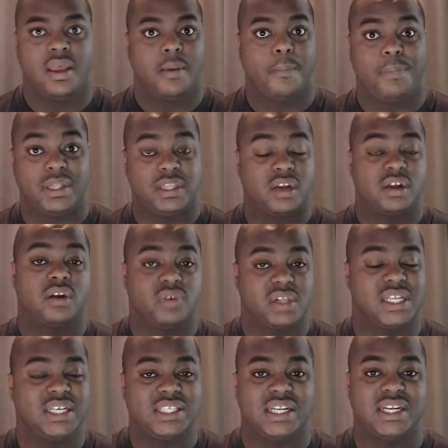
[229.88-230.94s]
But they're going to
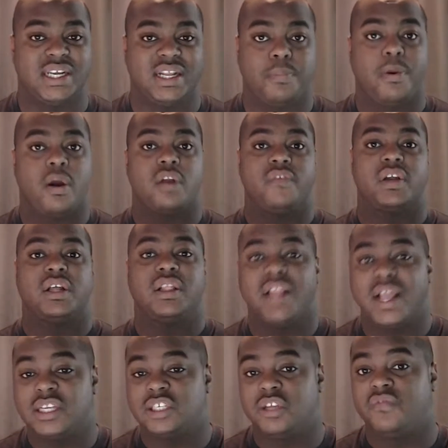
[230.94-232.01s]
release it in a part of a
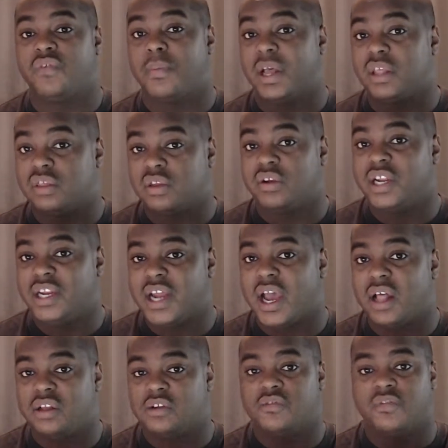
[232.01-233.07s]
collection for about
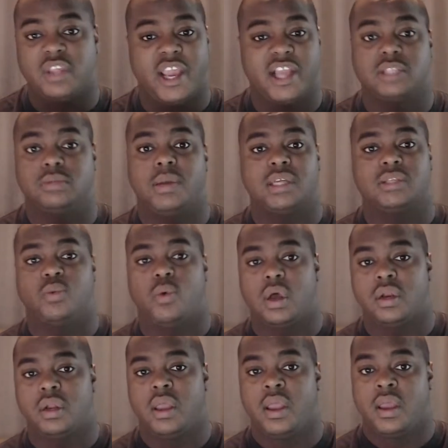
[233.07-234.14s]
$30 for the Xbox One.